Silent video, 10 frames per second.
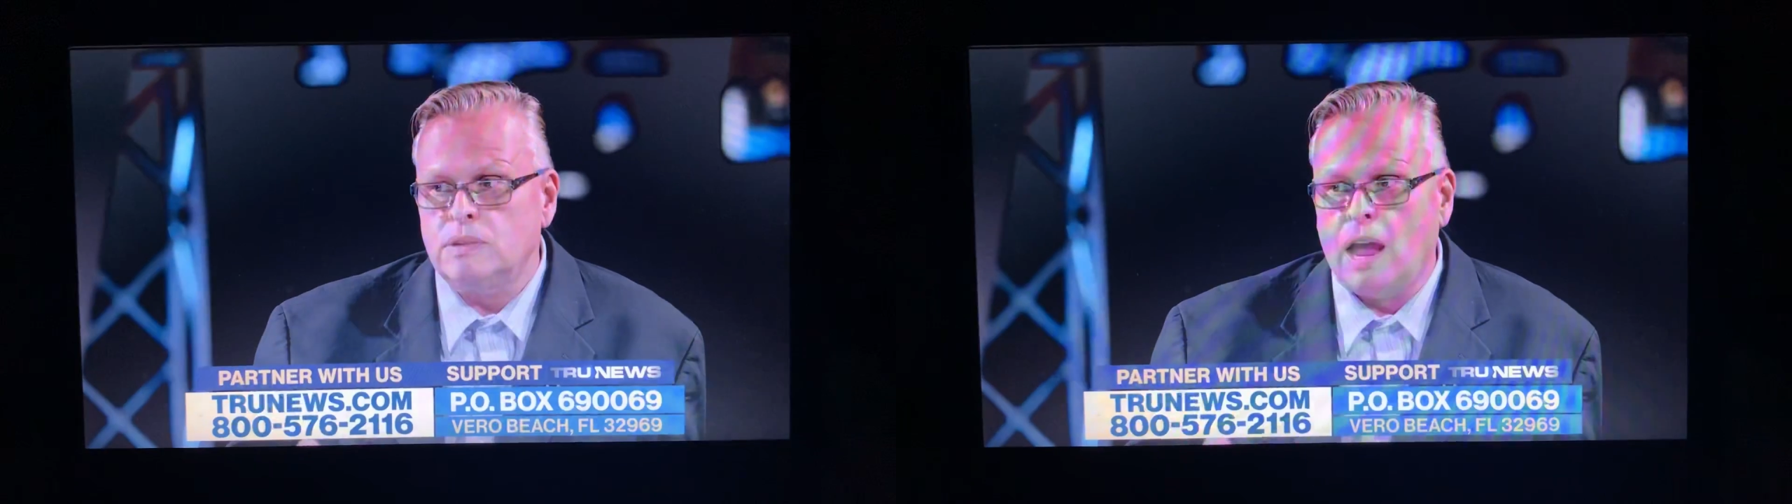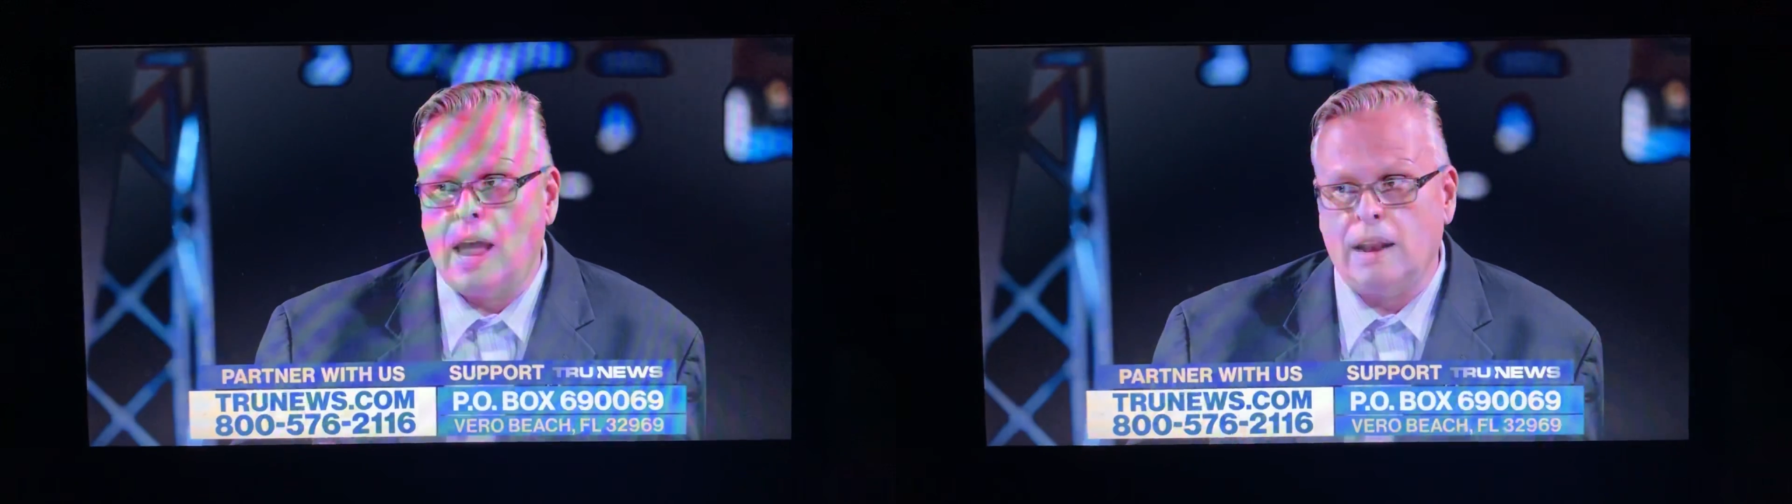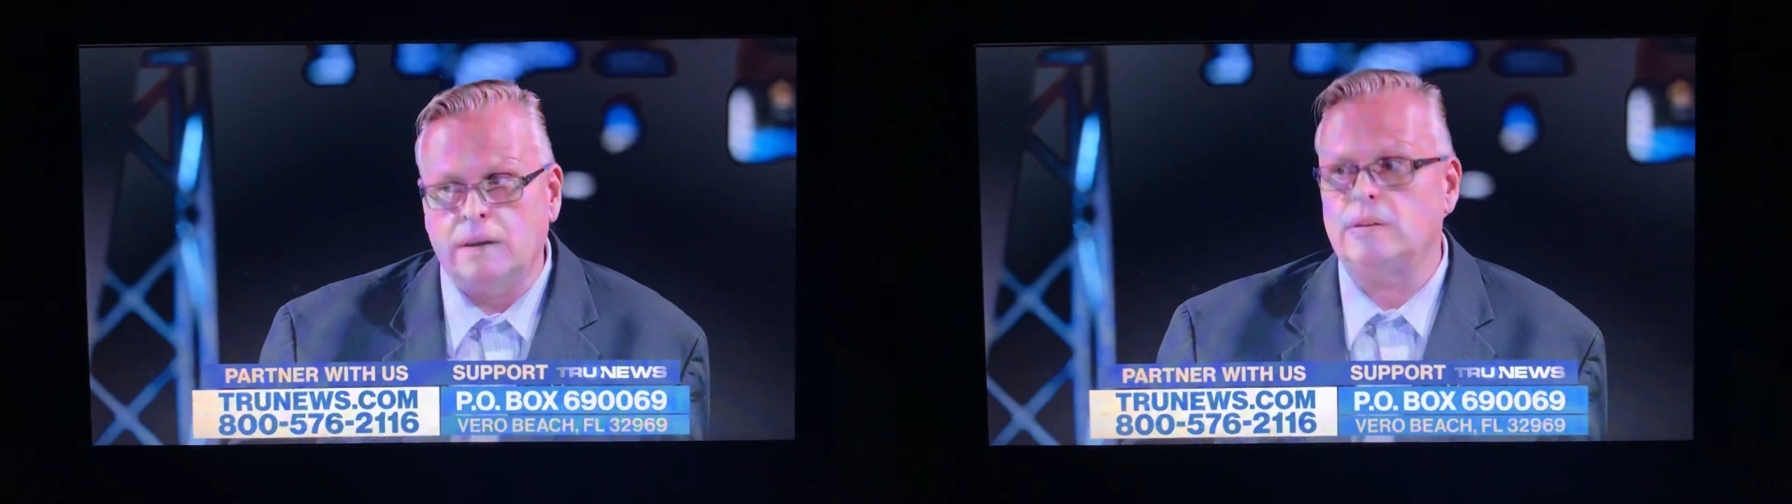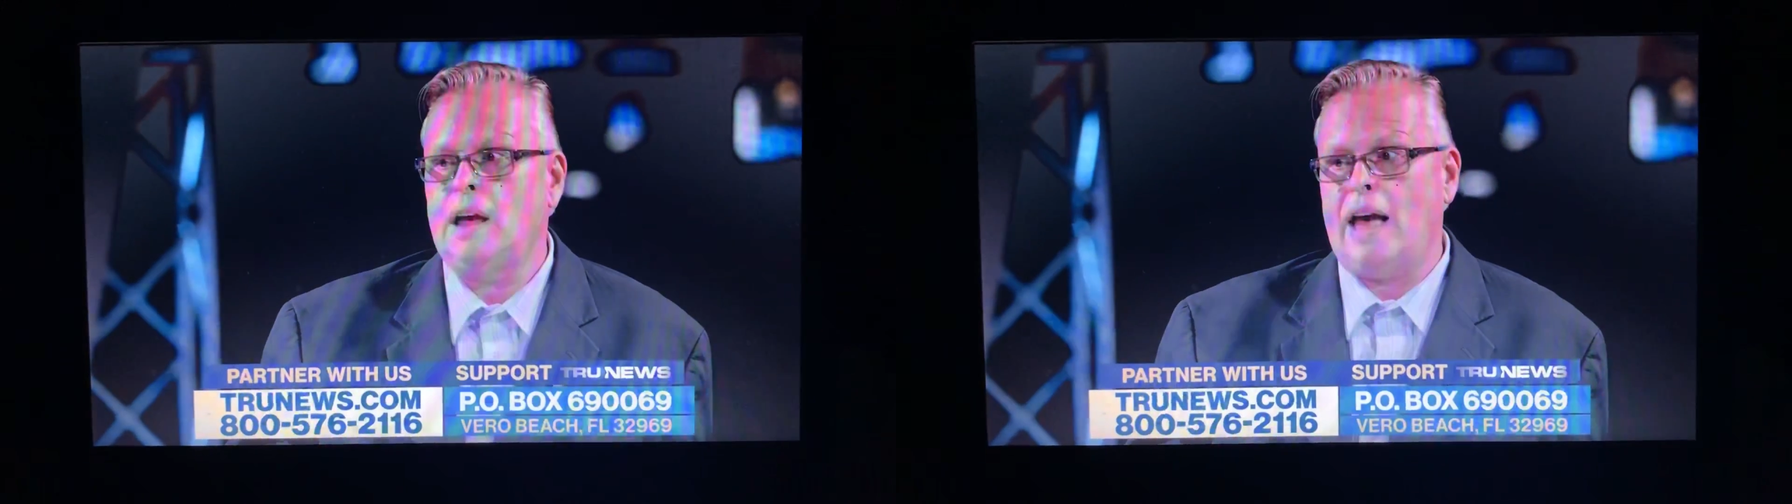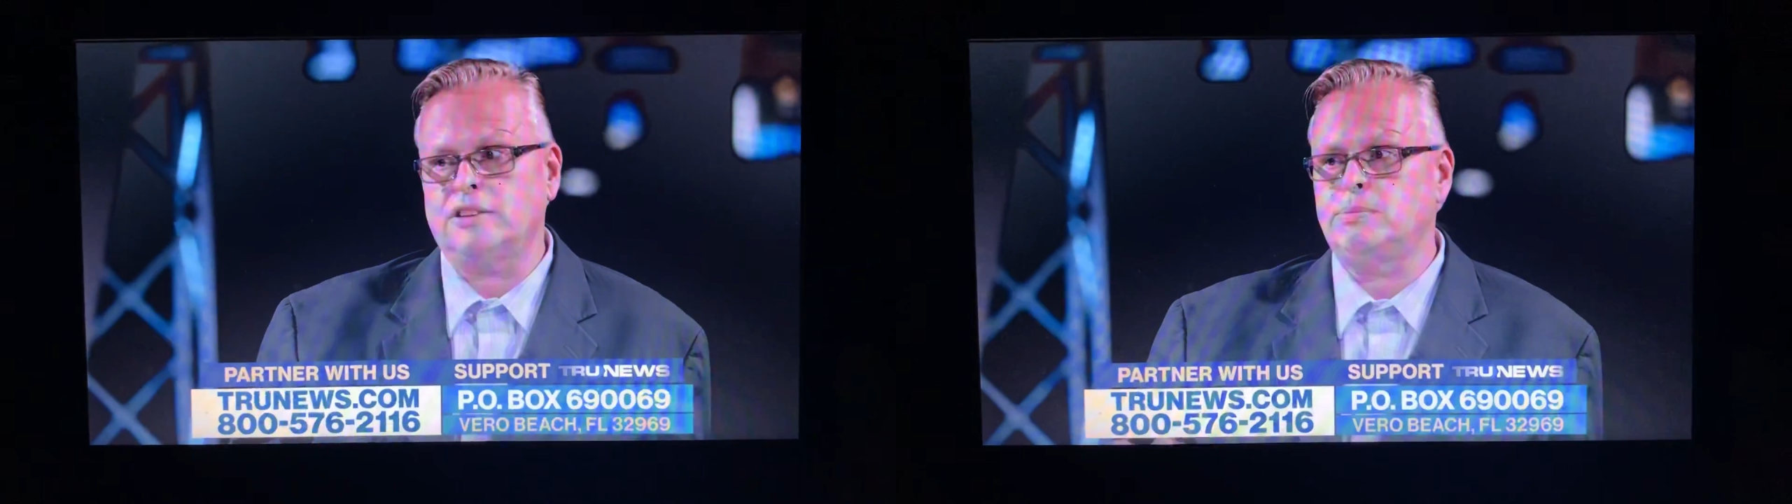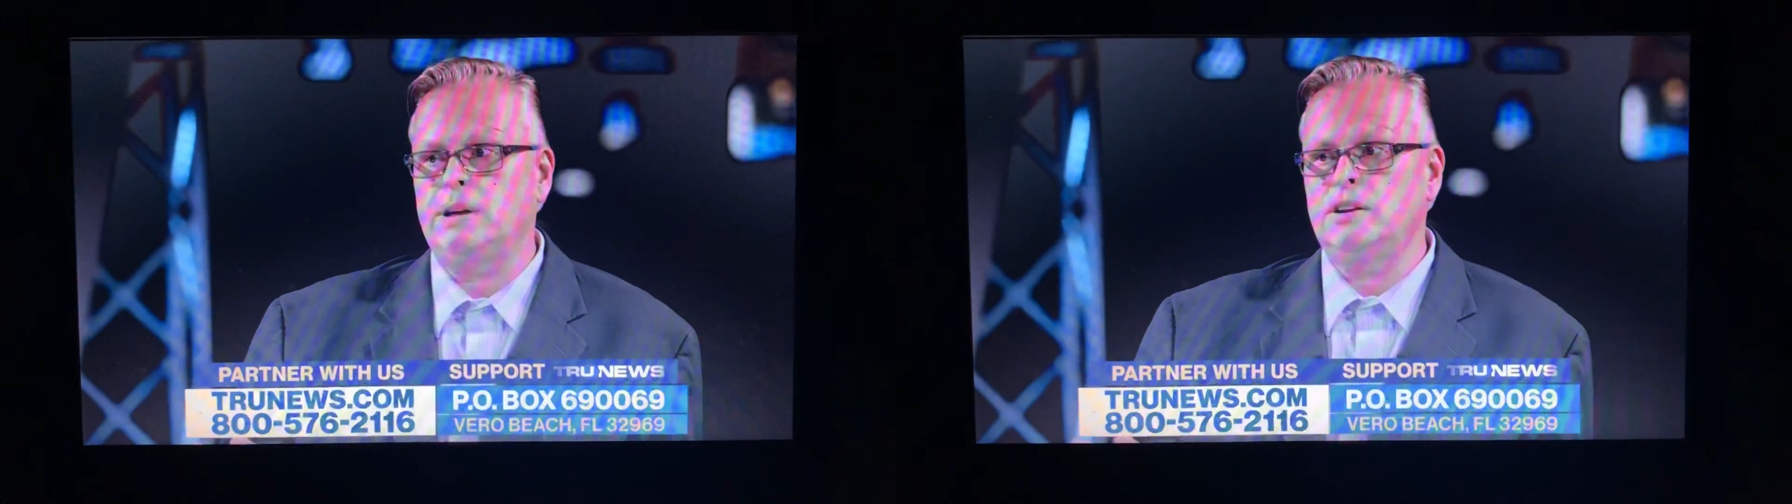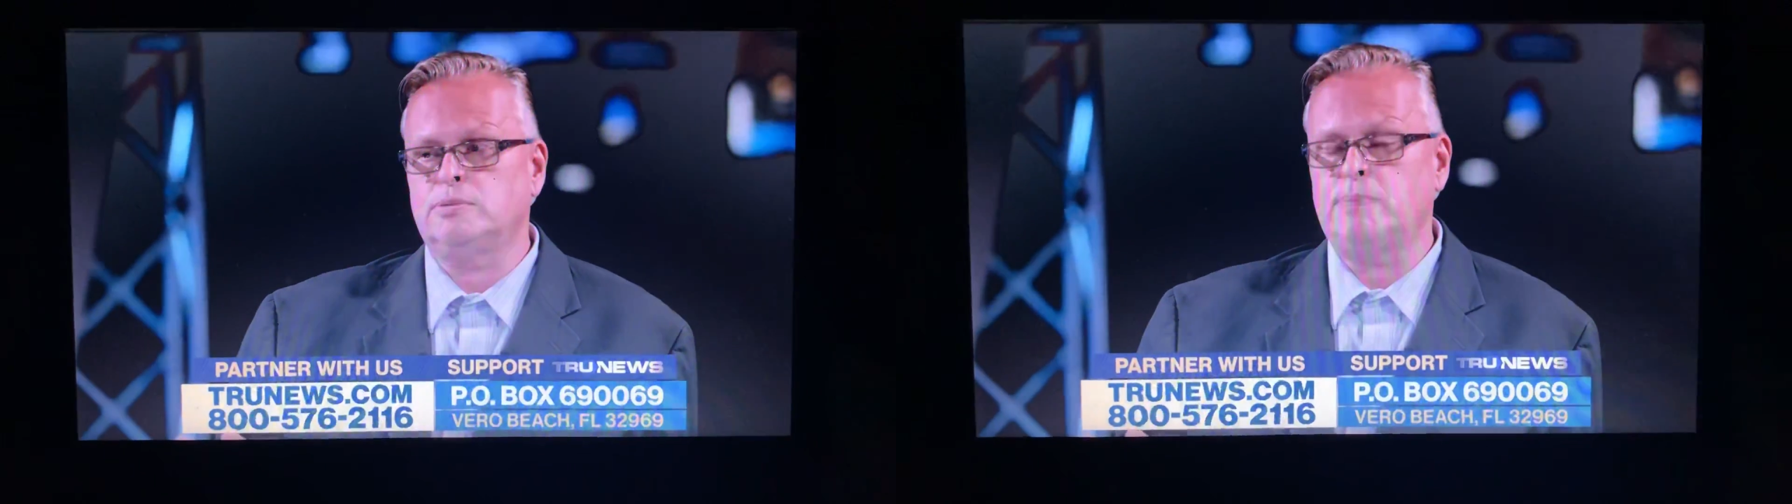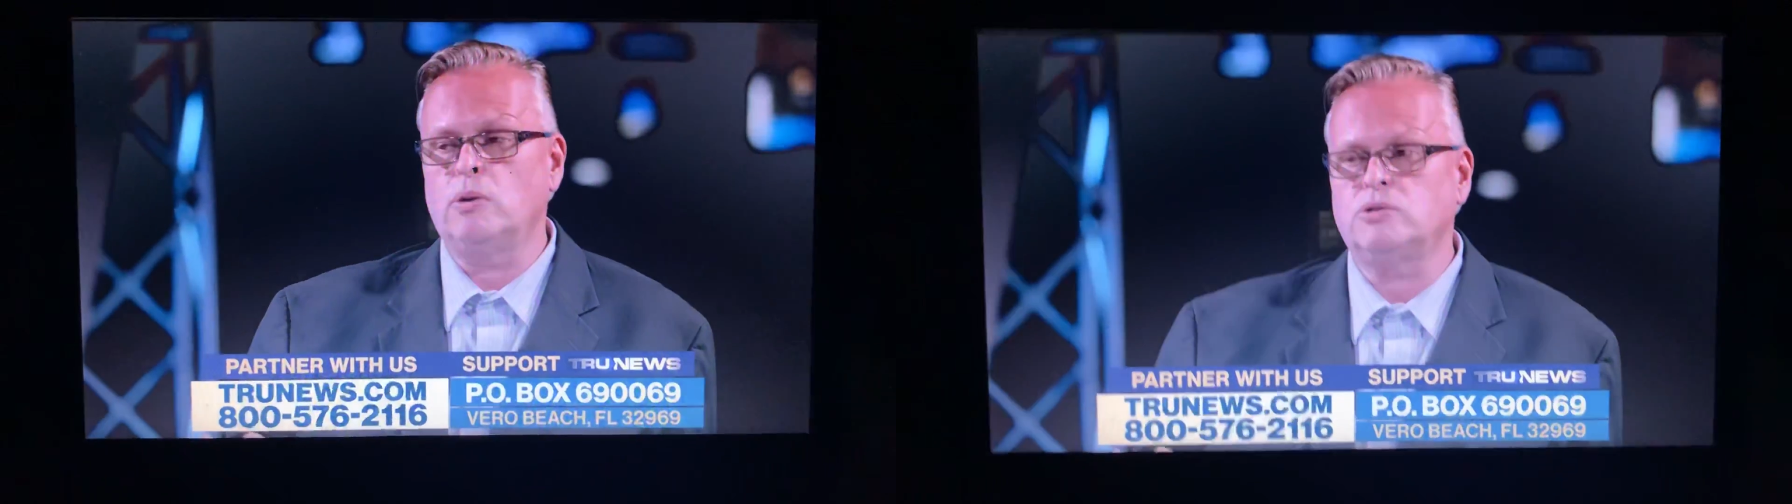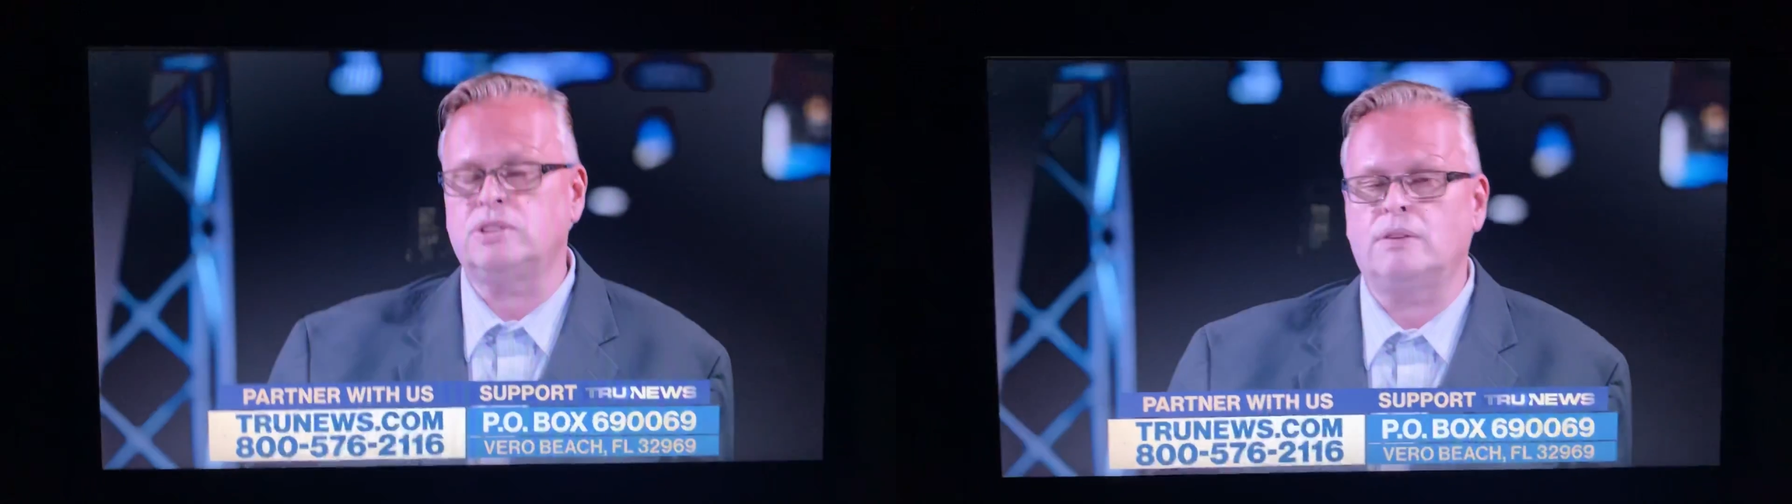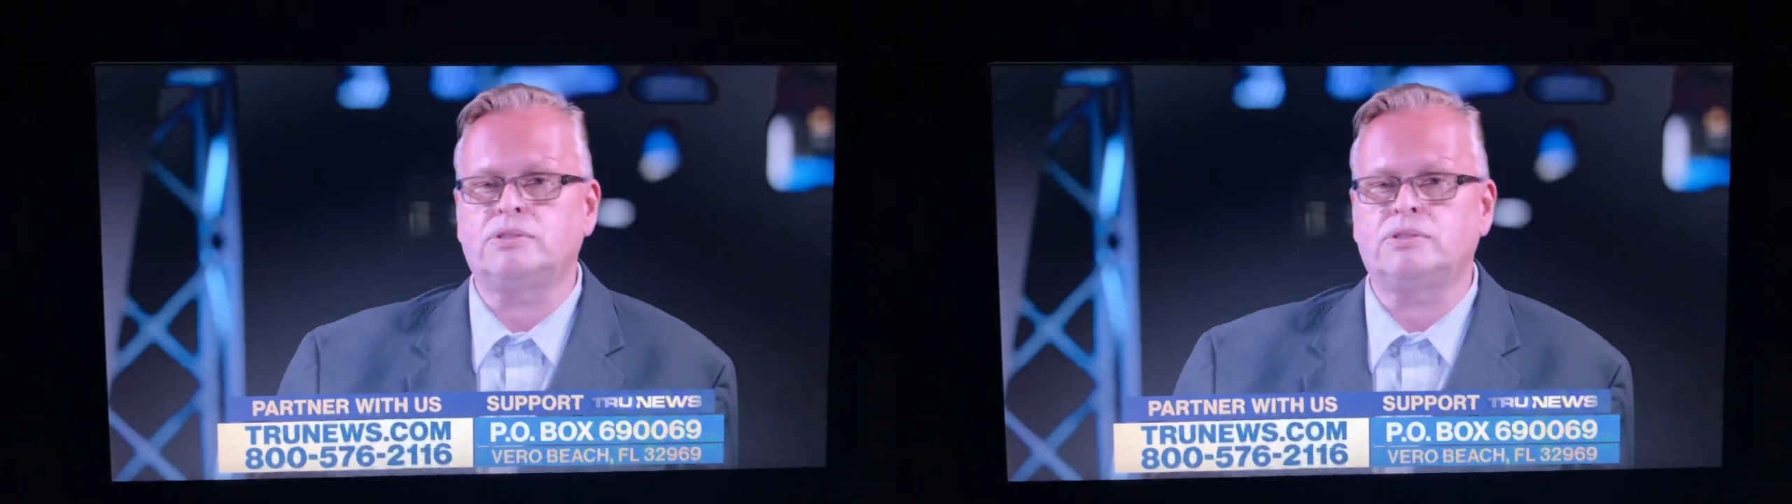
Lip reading: And has to be disposed of.